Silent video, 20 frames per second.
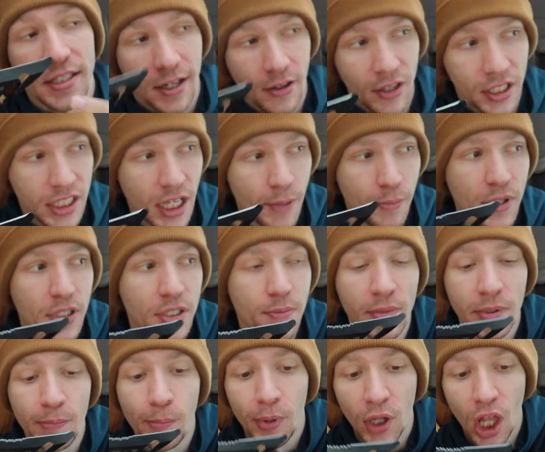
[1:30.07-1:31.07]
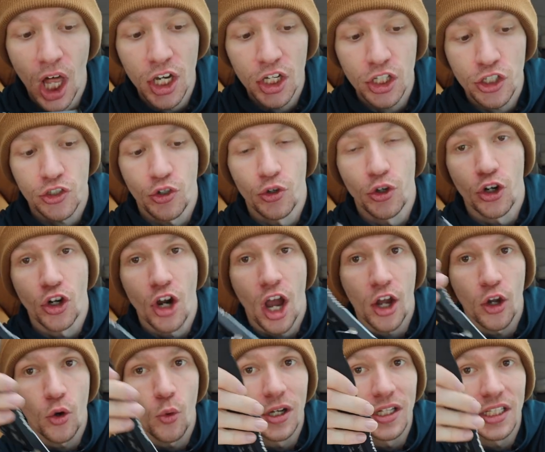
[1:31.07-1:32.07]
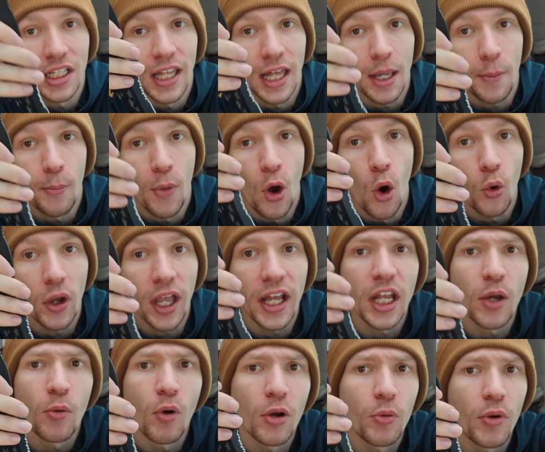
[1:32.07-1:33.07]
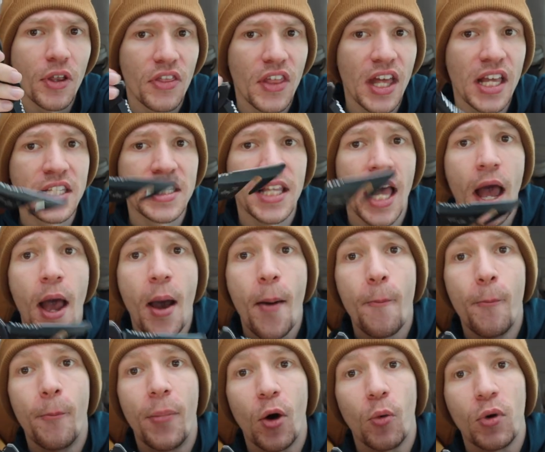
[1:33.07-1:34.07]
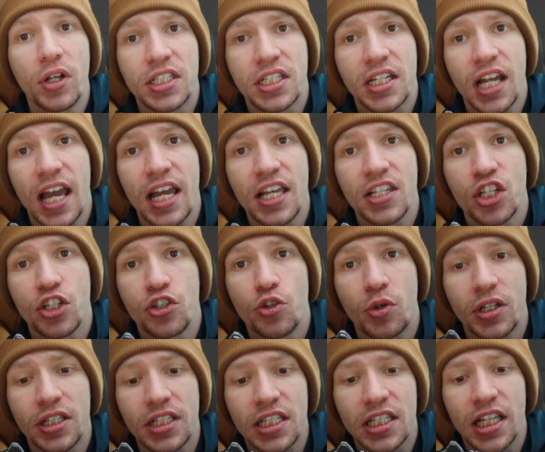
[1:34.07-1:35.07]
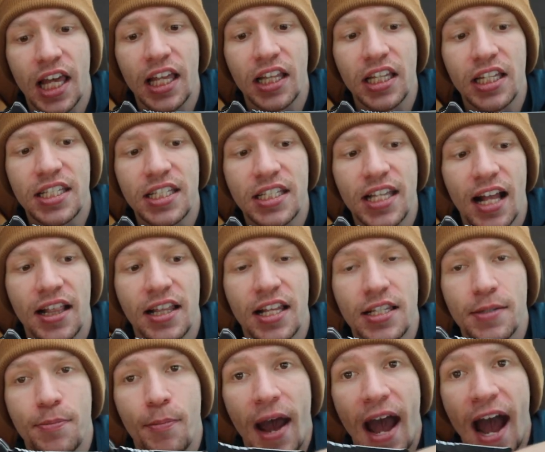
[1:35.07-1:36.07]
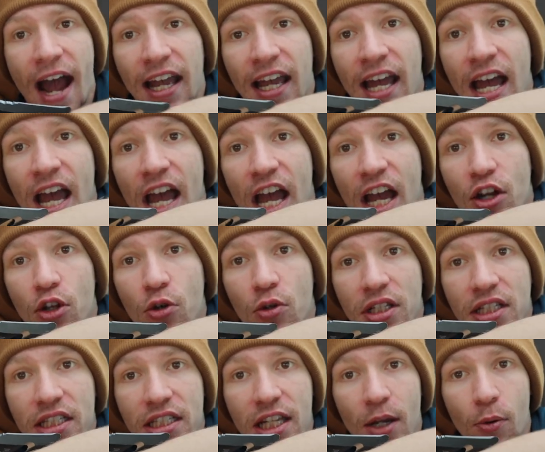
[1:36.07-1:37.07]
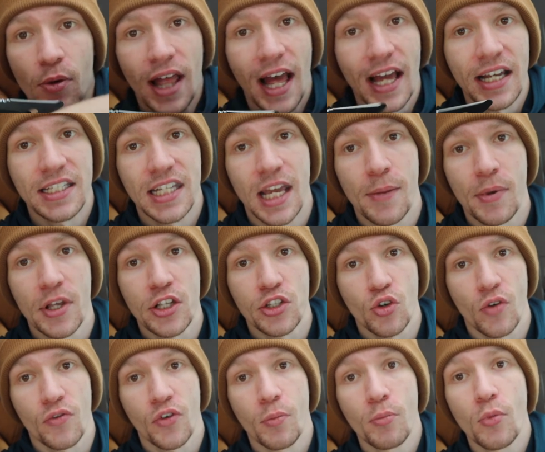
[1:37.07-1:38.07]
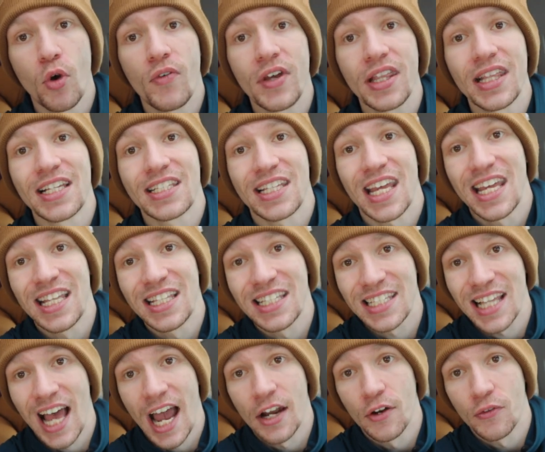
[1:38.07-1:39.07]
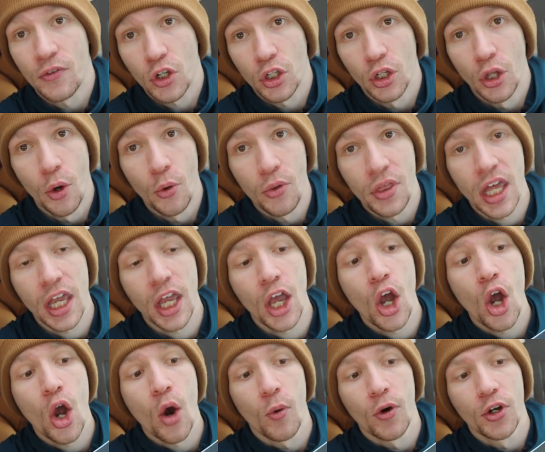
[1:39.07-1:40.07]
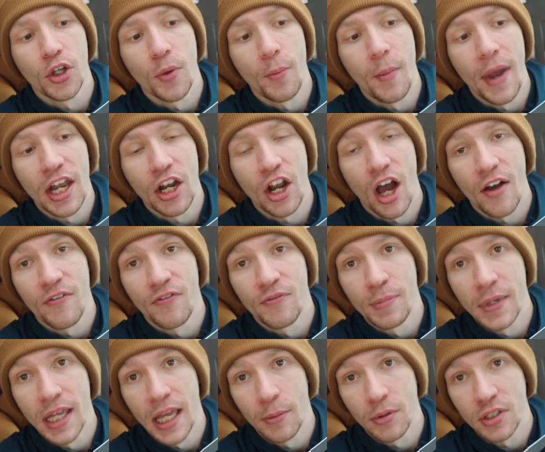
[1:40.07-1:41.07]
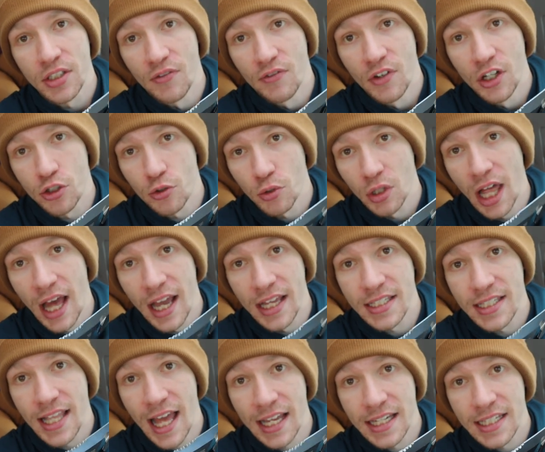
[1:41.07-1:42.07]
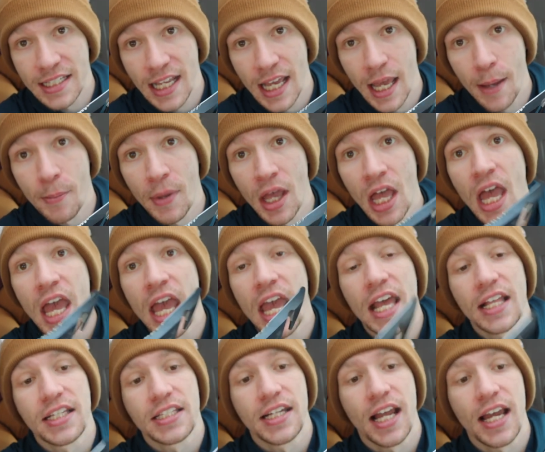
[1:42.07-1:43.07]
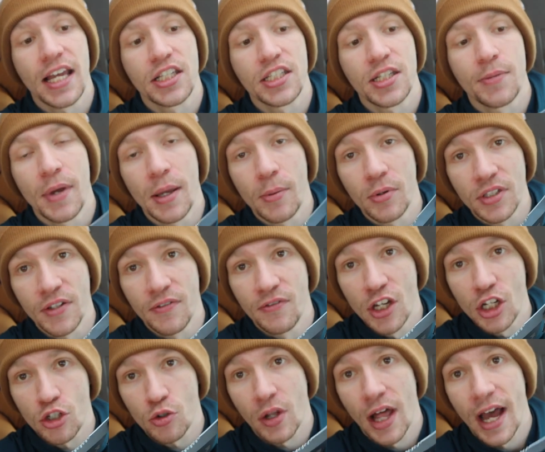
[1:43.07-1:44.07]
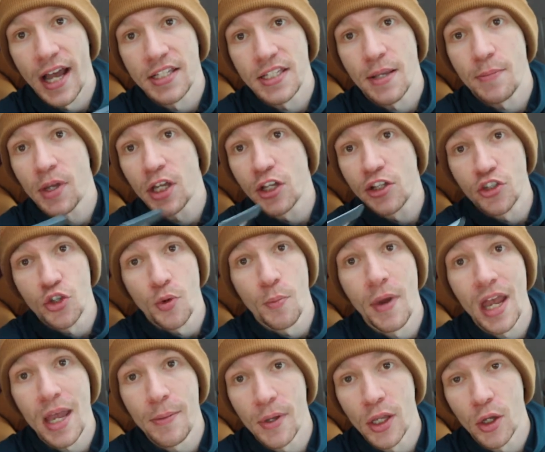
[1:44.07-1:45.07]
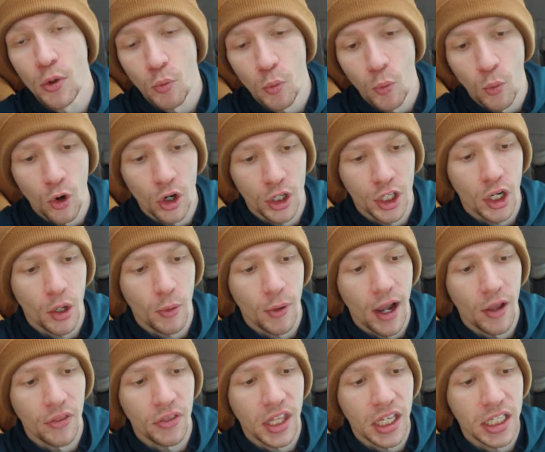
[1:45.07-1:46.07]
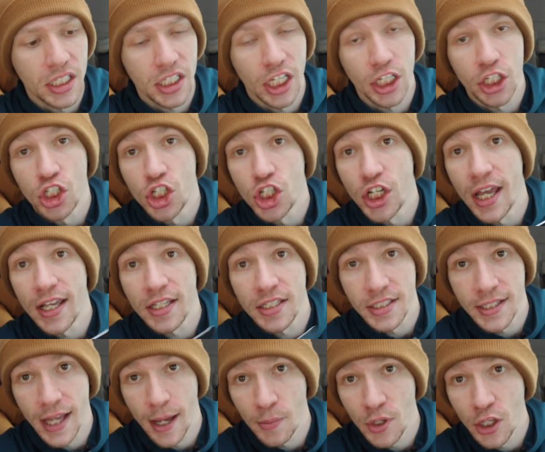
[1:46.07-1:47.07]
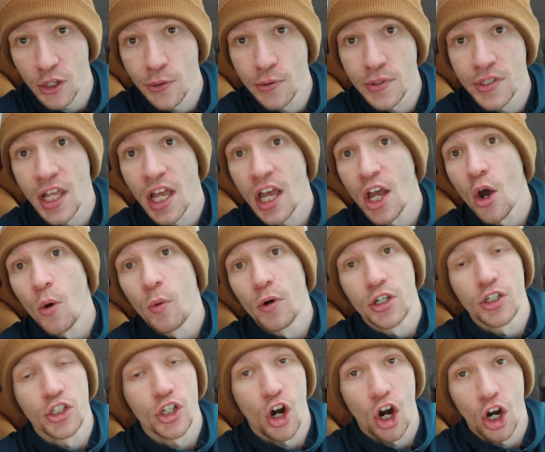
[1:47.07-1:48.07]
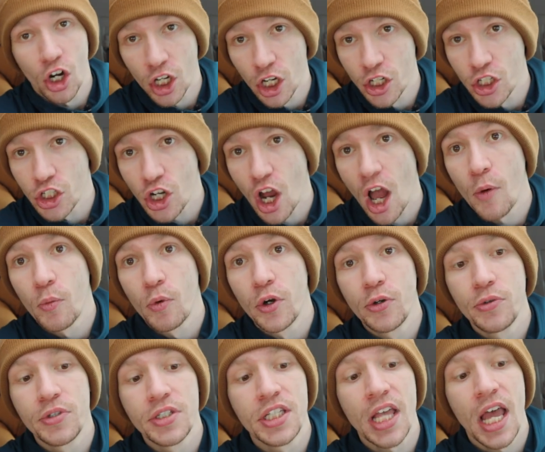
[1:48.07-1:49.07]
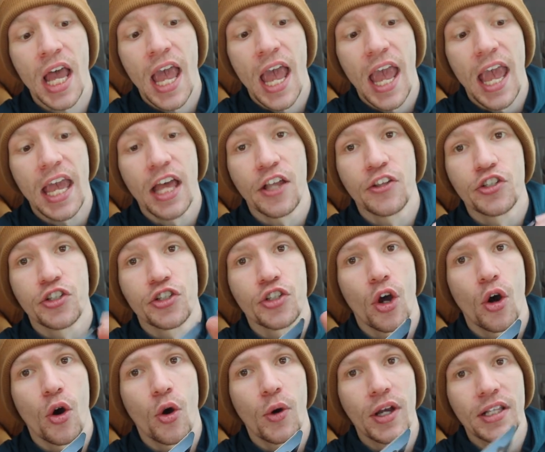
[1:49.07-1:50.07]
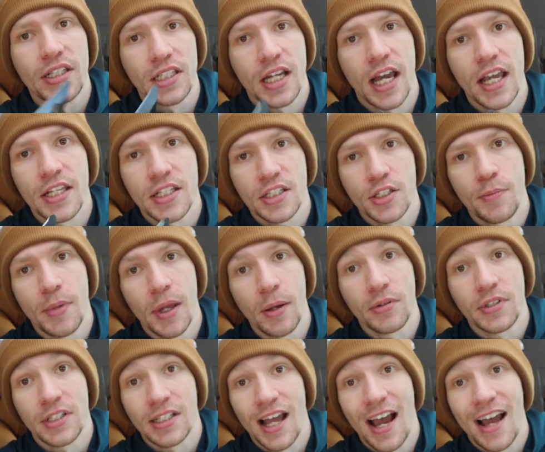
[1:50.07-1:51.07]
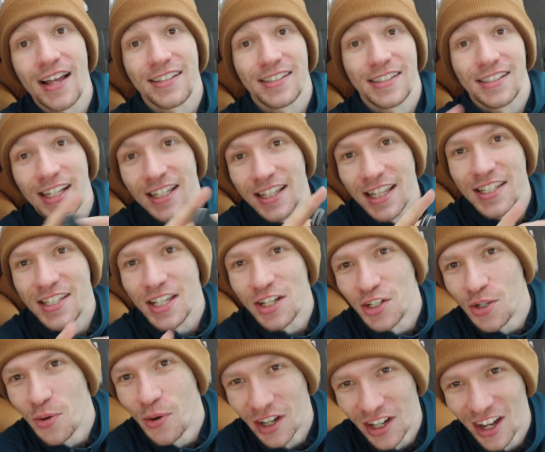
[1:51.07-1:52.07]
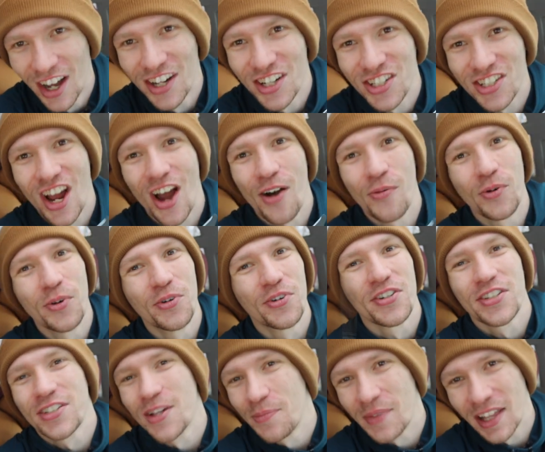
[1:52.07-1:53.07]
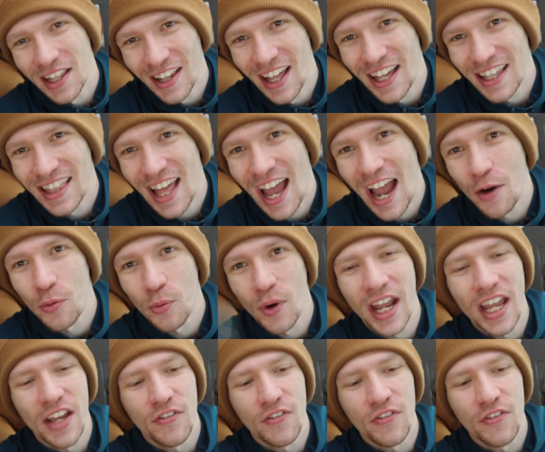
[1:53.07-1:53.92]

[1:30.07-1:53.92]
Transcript: Now the tip is blunt, so you're not going to like poke anyone with this, but what's nice is you can slightly set this back and you can see where that tip is. So if you're moving this inside of clothing where you may not be able to visualize that tip, it's nice to be able to visualize it because you may be working around things like G S Ws, which are gunshot wounds, and so it's nice to be able to not stick this into a gunshot wound or something like that, right?